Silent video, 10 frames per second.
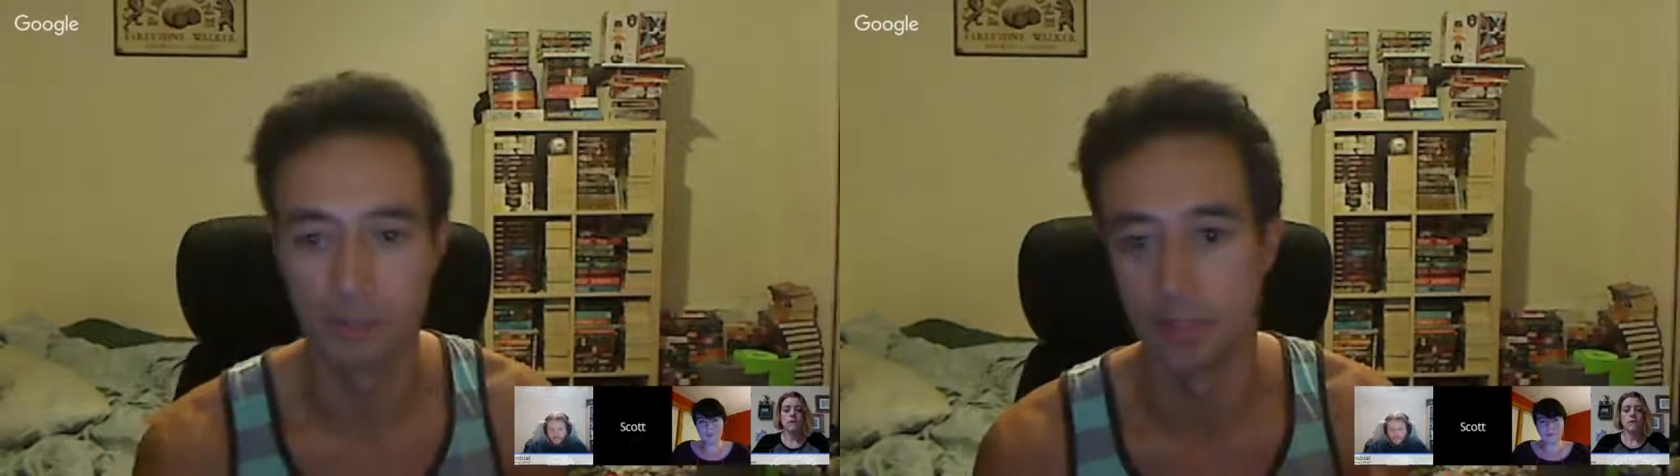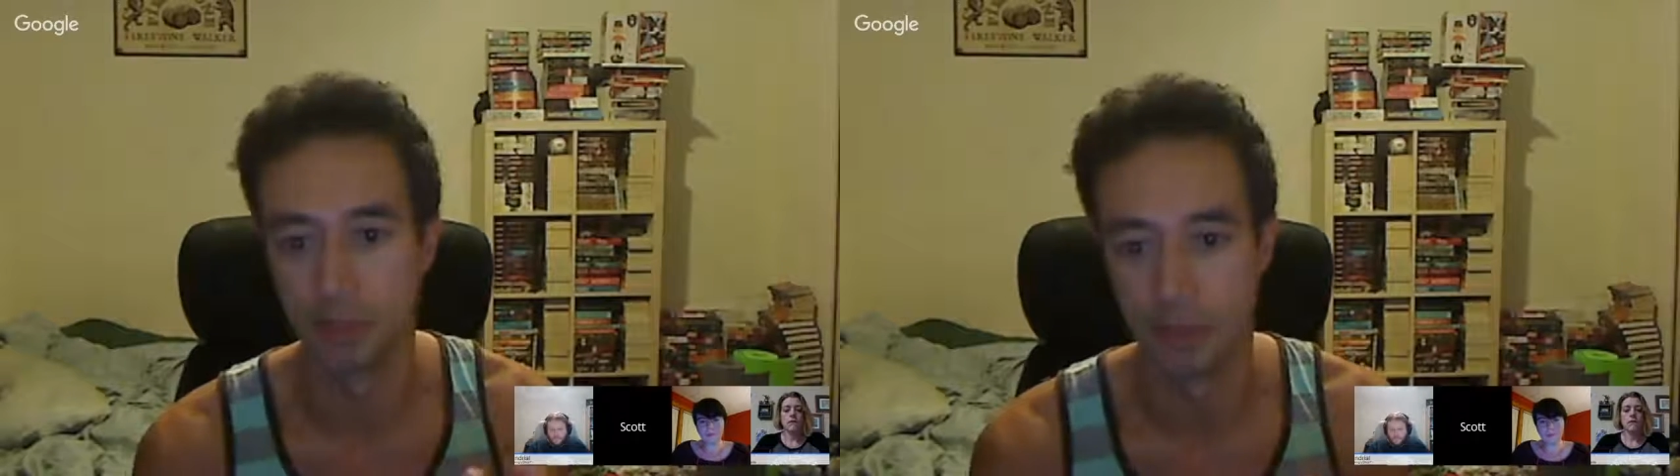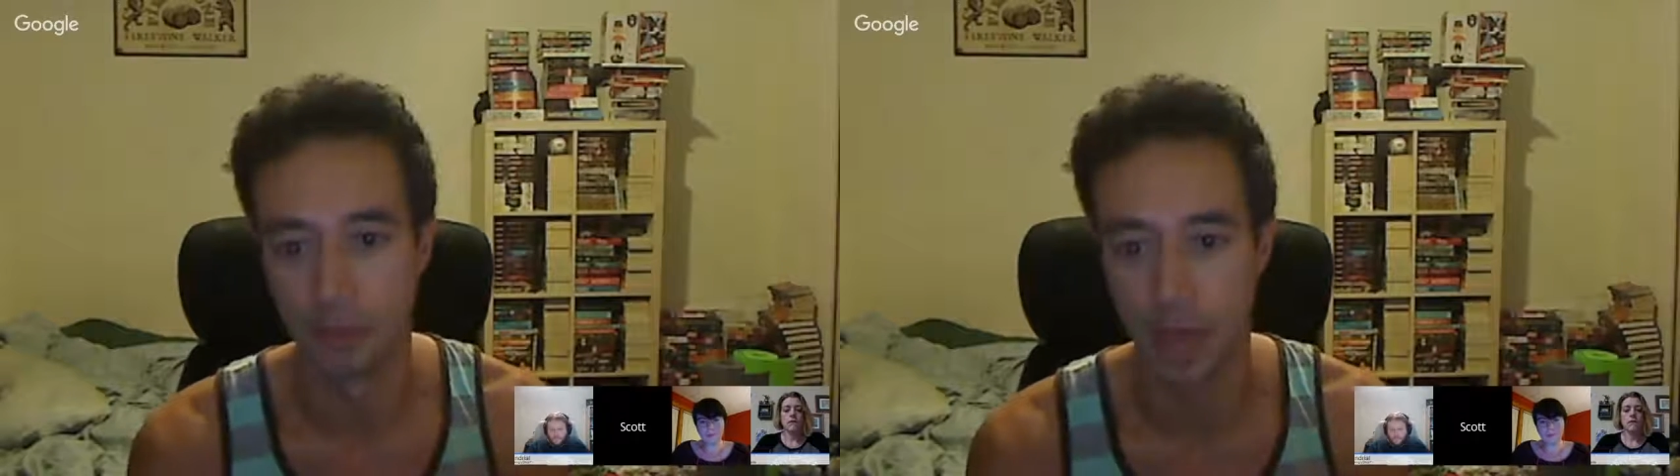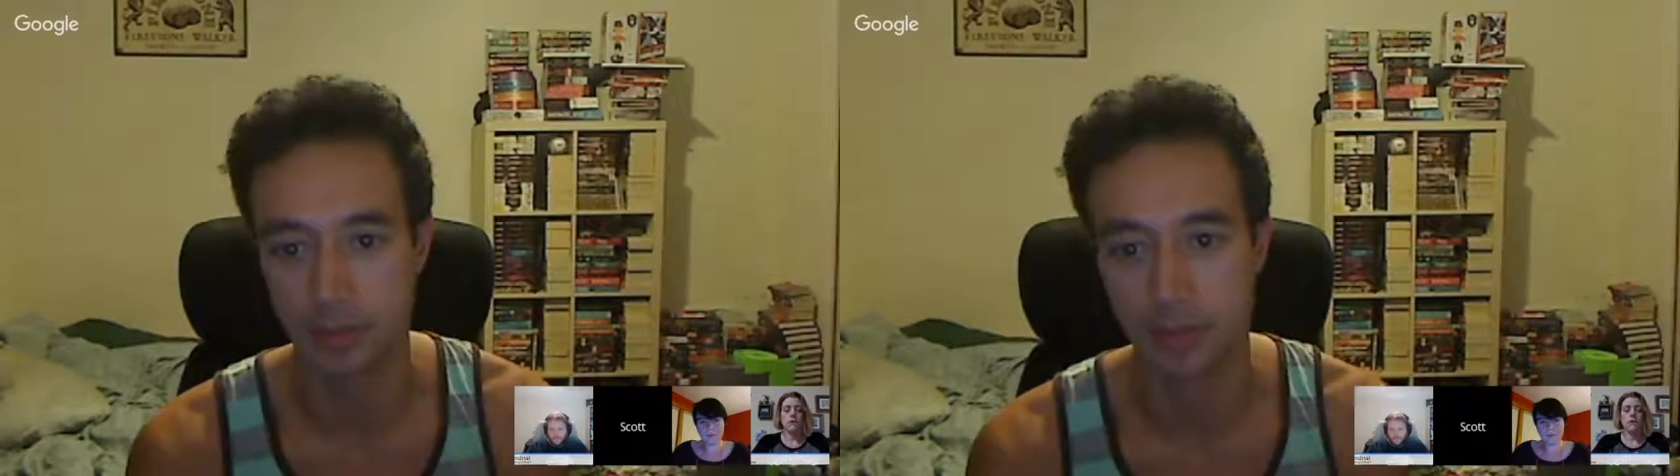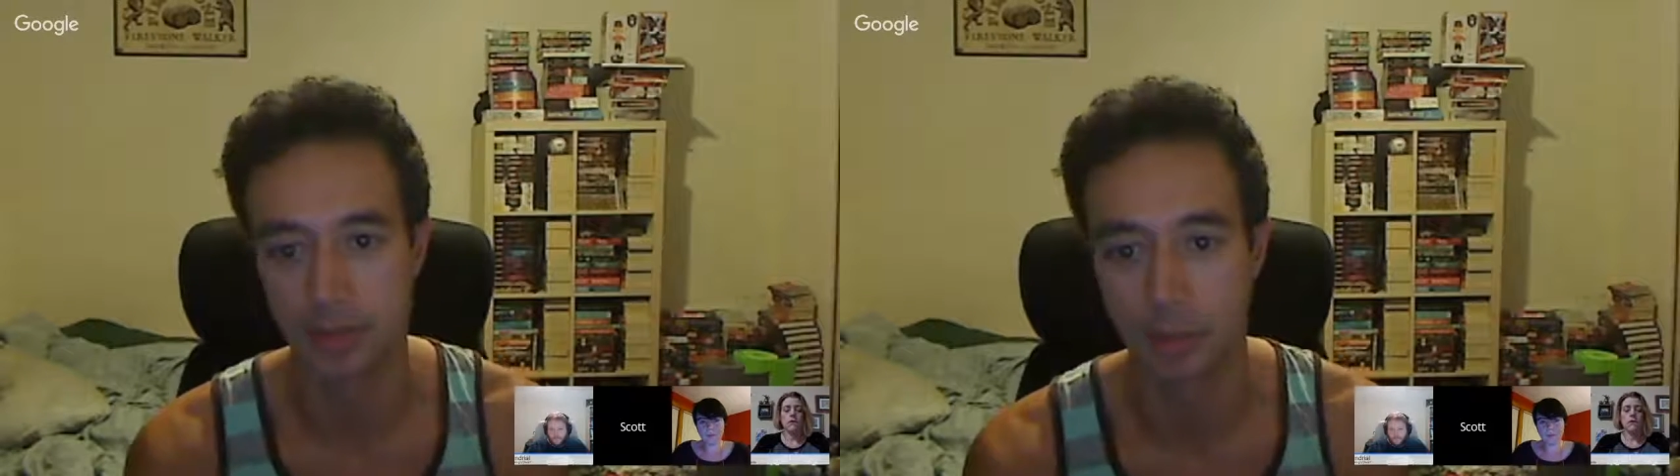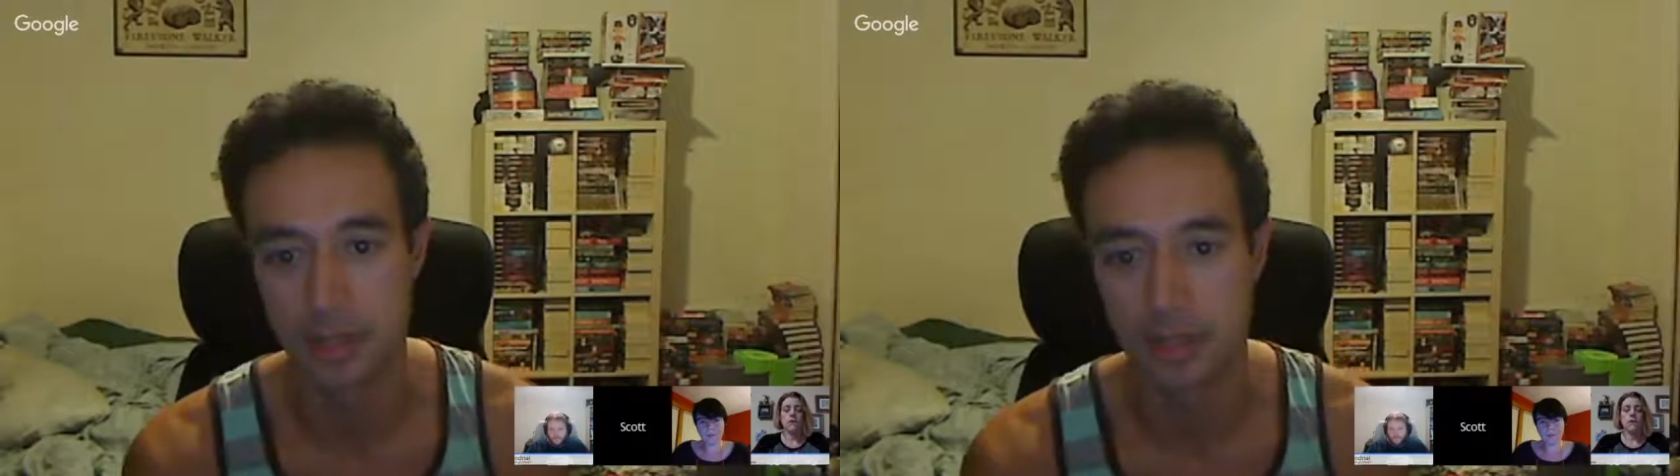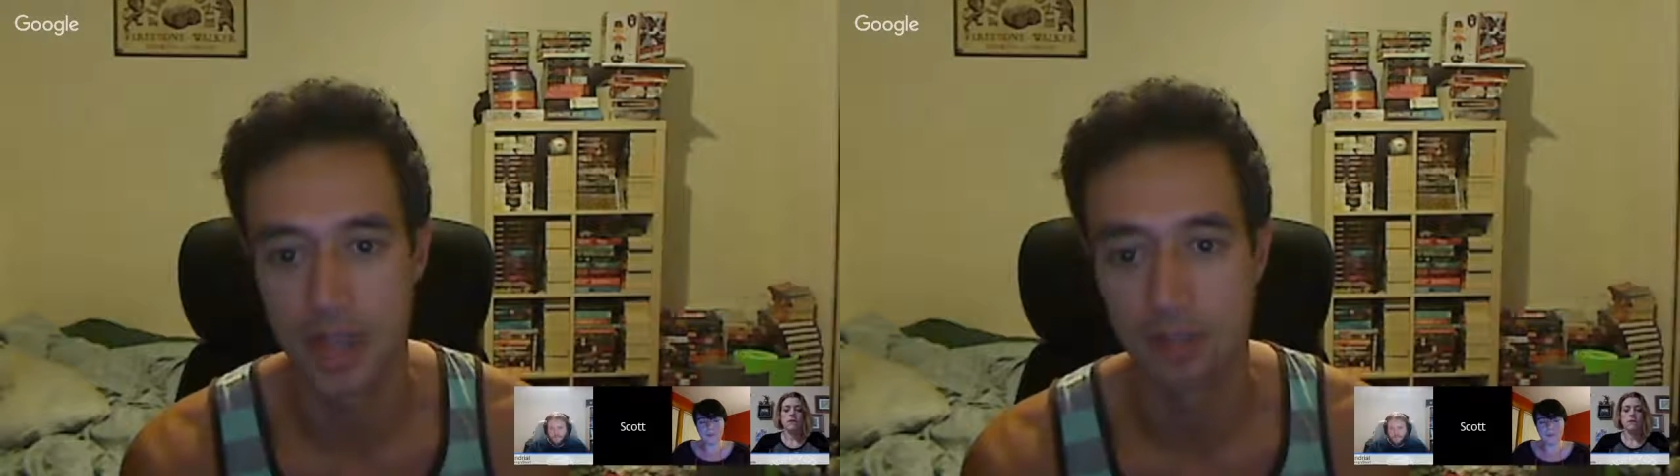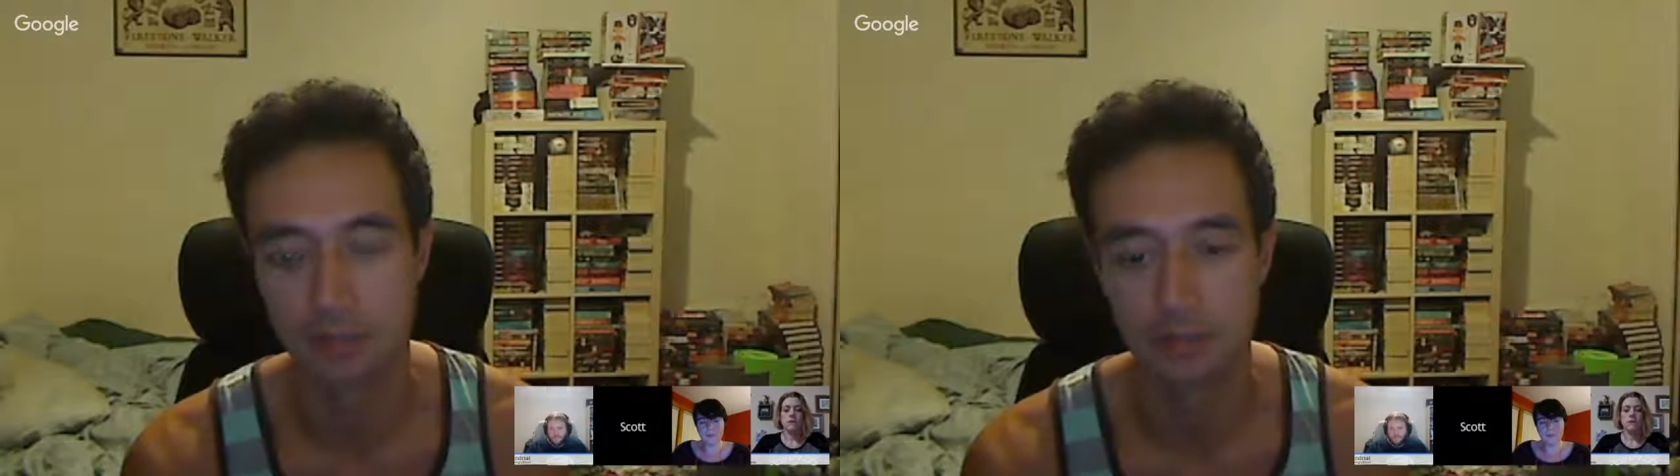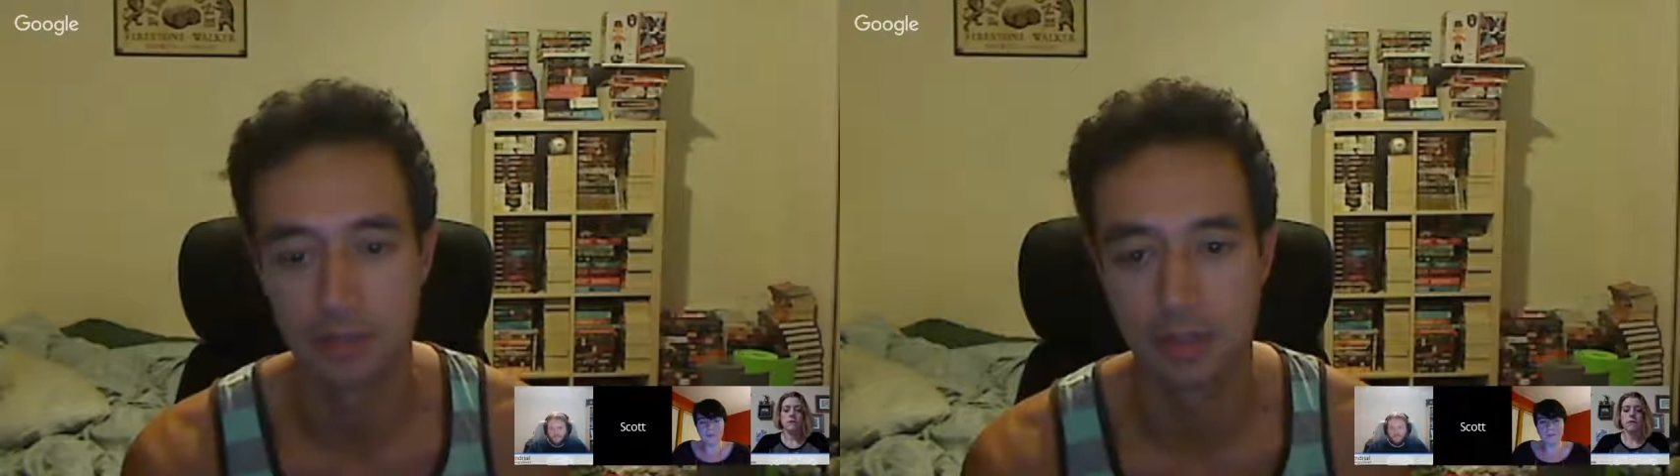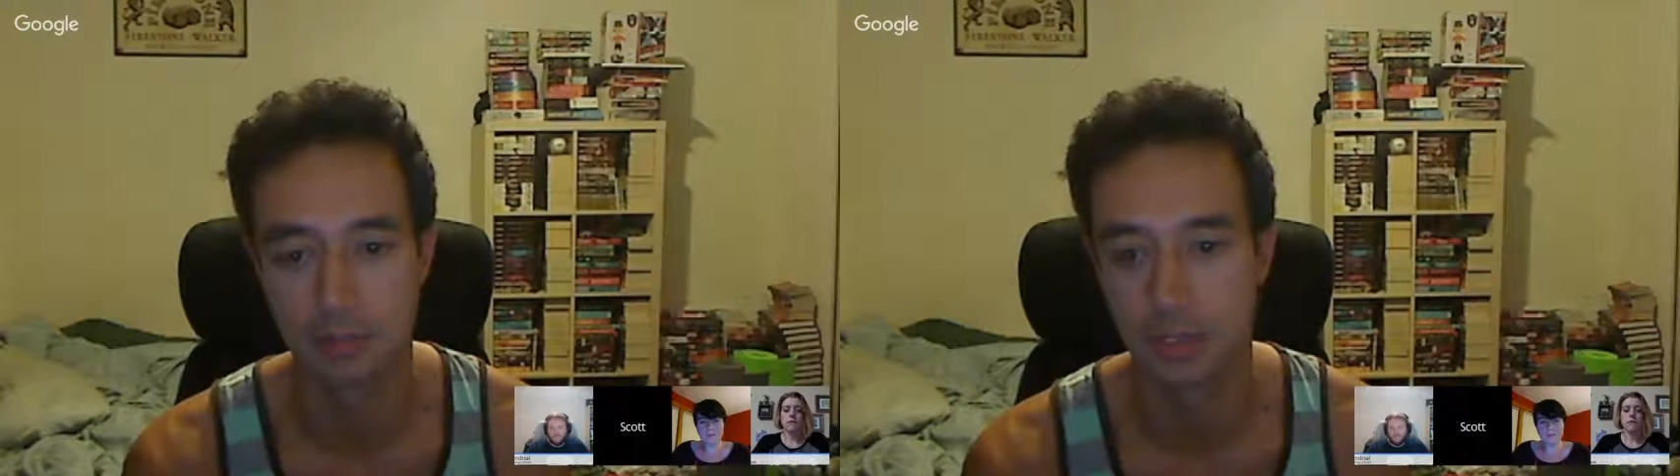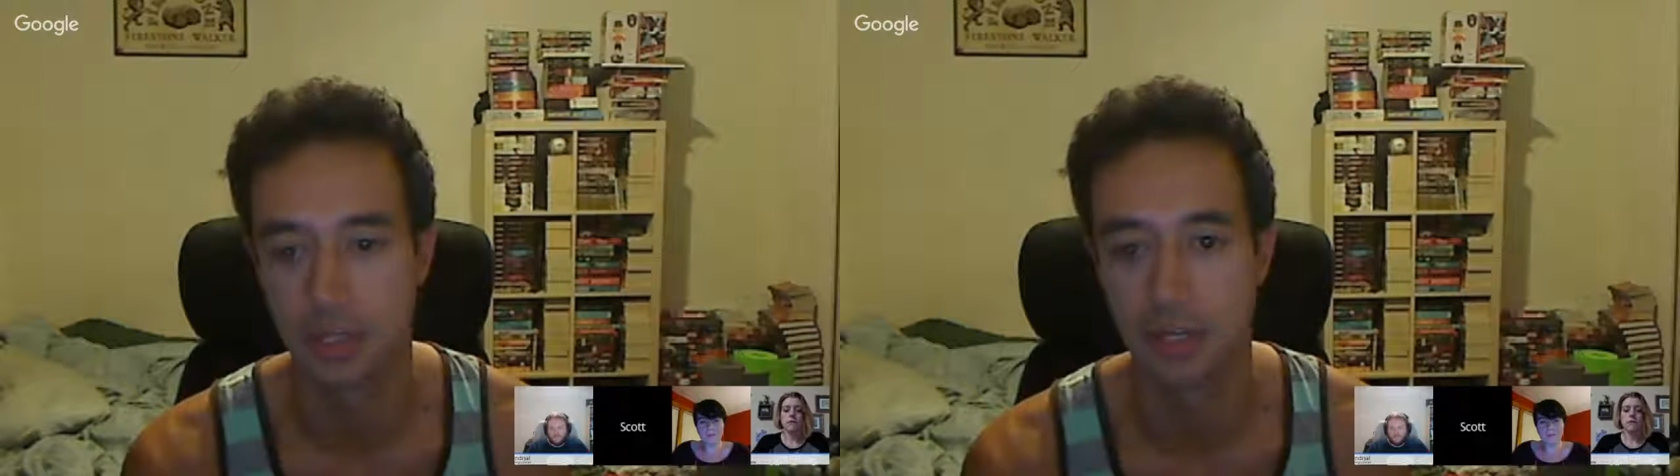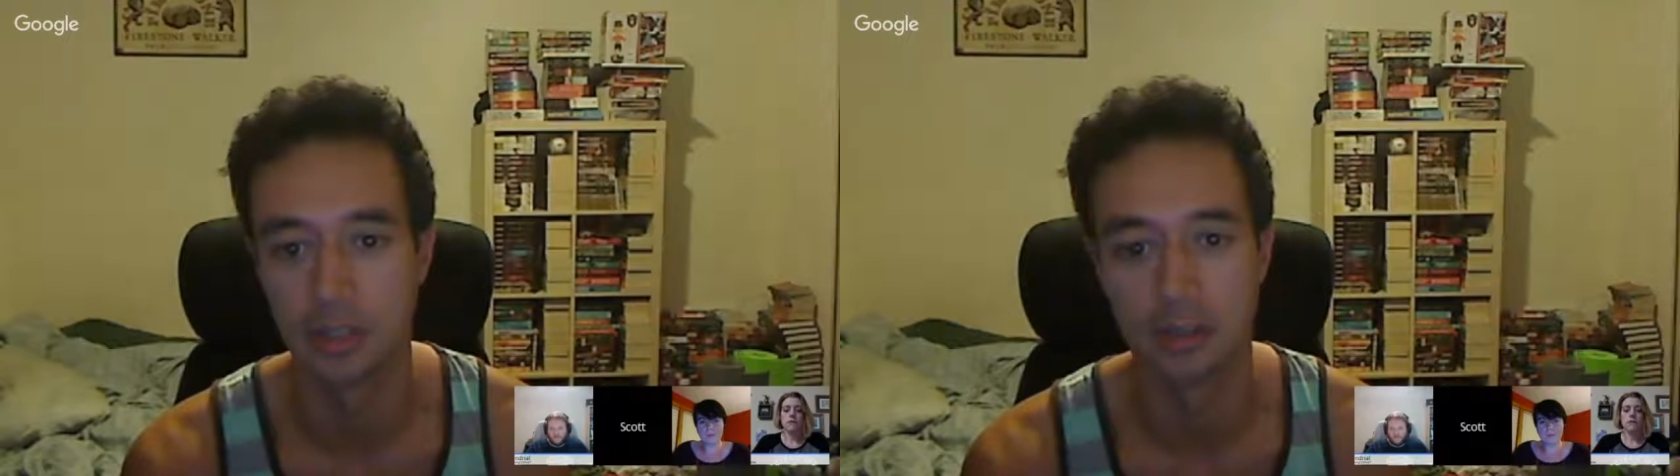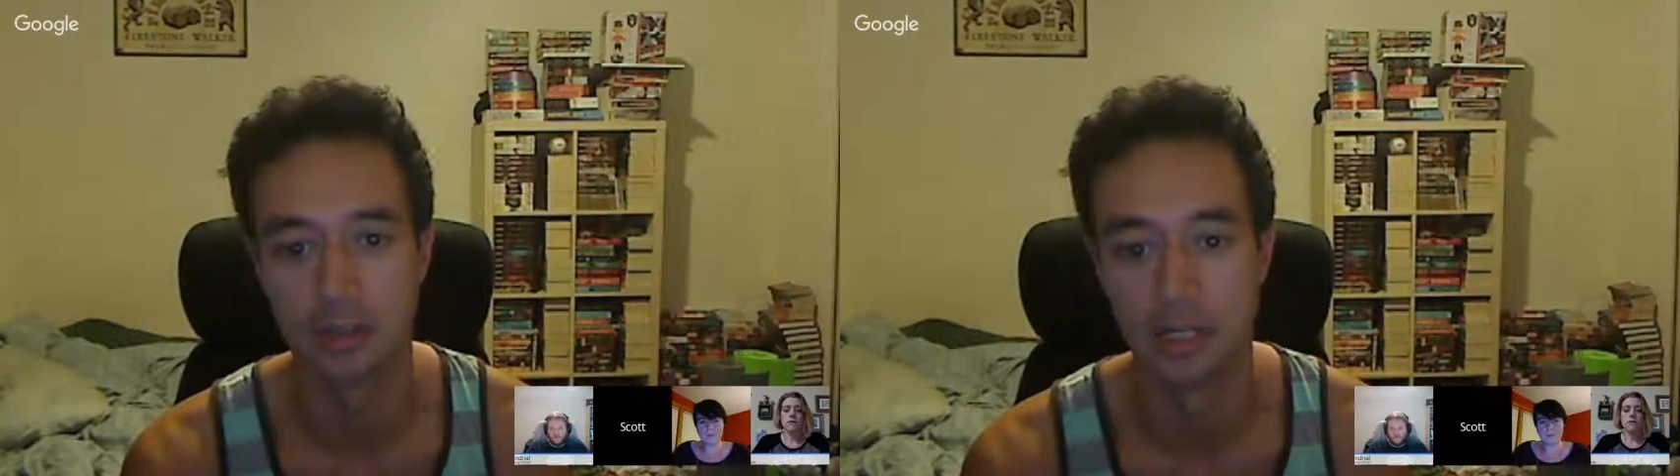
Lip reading: The battle system wasn't that interesting.